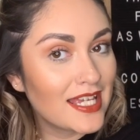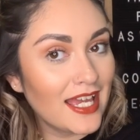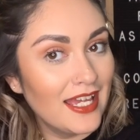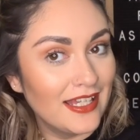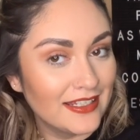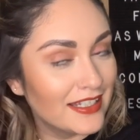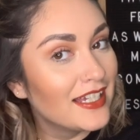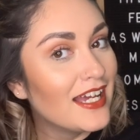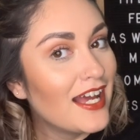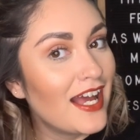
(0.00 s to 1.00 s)
and
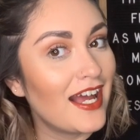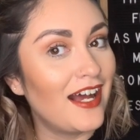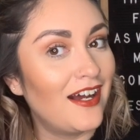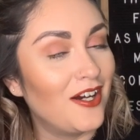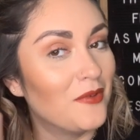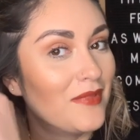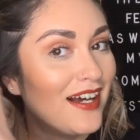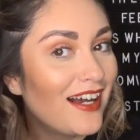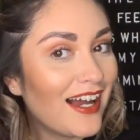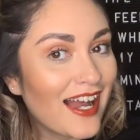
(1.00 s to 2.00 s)

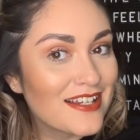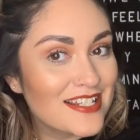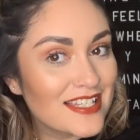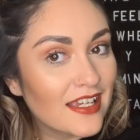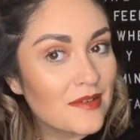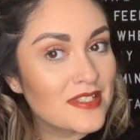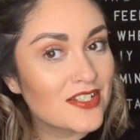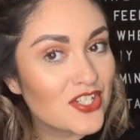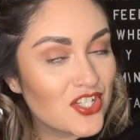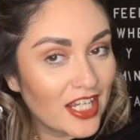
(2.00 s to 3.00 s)
I just like, I'm
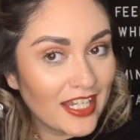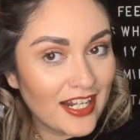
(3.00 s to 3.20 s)
such a chicken.